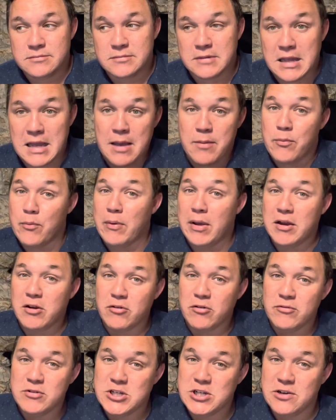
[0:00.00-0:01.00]
I'm a
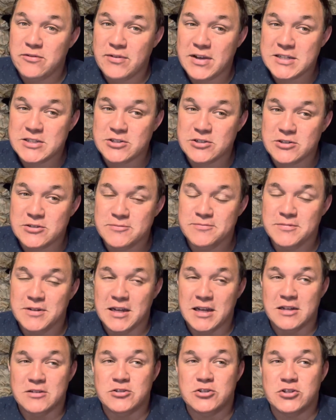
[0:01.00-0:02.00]
Microvision investor.
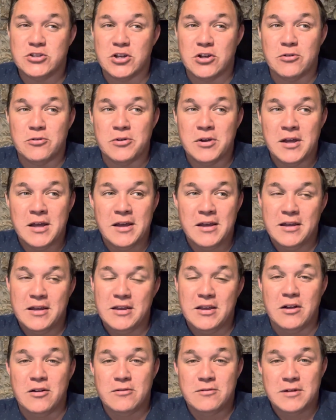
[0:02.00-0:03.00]
And so,
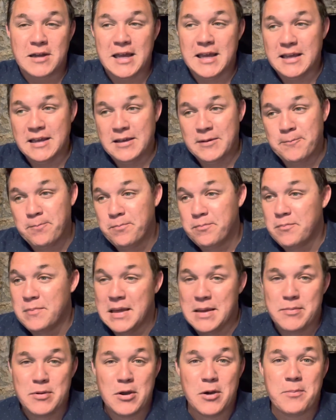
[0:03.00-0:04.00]
you know, hey,
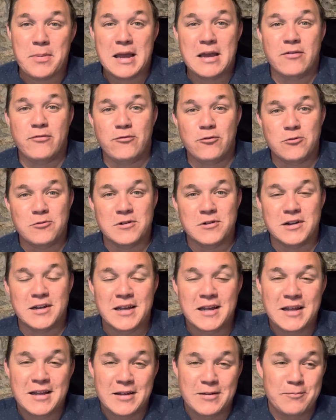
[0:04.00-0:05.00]
maybe I'll buy a Ford
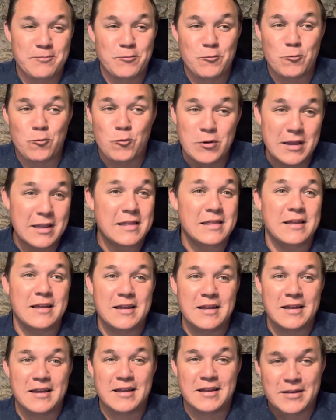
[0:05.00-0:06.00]
with
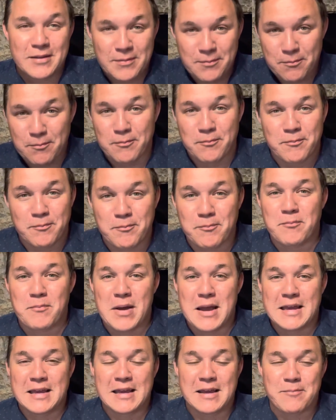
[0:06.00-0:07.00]

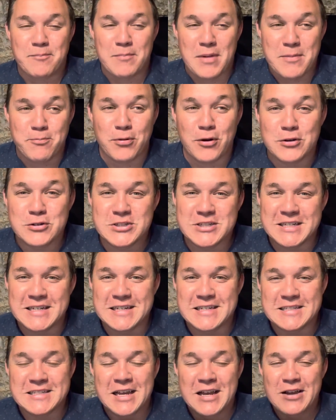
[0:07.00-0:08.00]
my
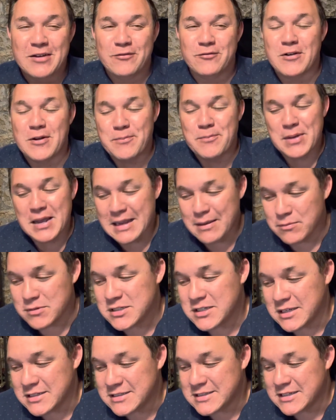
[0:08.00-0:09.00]
proceeds from my
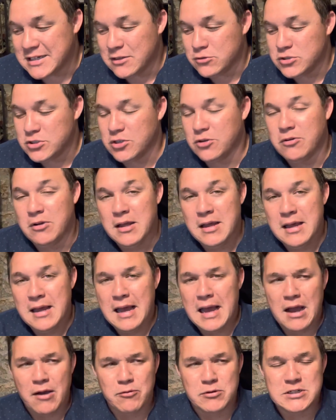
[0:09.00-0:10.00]
Amazon sale. And so
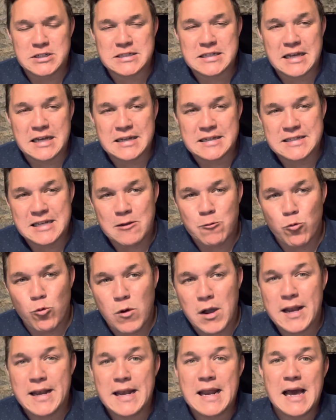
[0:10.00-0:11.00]
I would just kind of say,
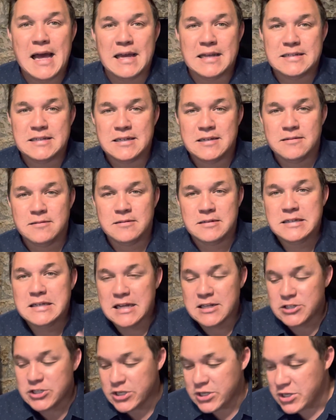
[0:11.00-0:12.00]
why not
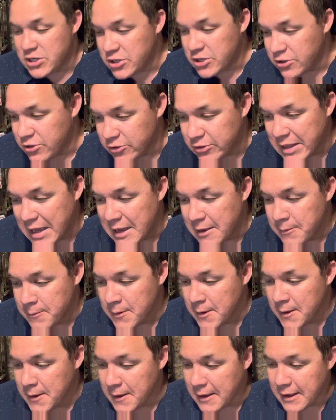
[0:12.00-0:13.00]
continue to do that
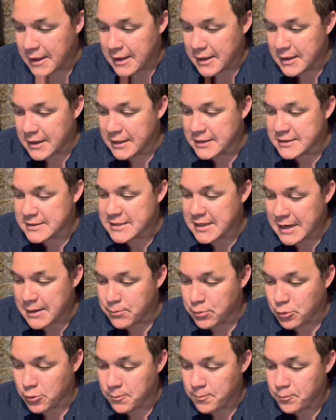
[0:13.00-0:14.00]
into
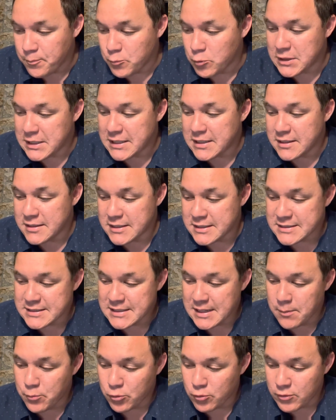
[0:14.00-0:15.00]
April with the
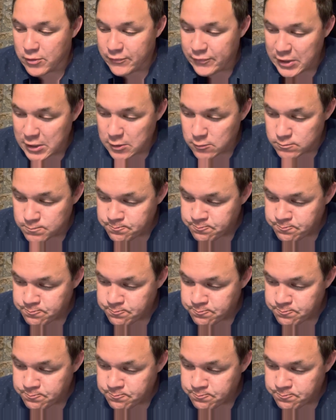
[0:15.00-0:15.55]
sample reveal?